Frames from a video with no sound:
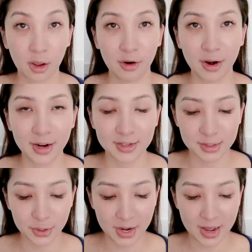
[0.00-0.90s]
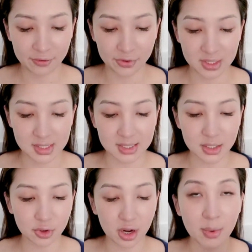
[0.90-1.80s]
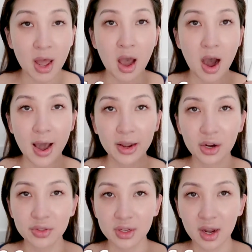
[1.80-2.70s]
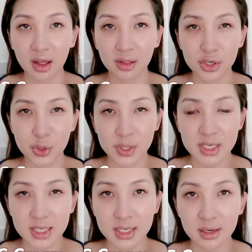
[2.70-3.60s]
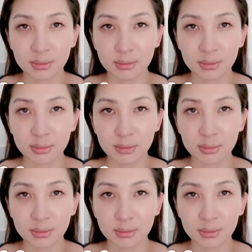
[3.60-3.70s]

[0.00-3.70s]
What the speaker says: Alright, so now for the CC cream, I got the color 20.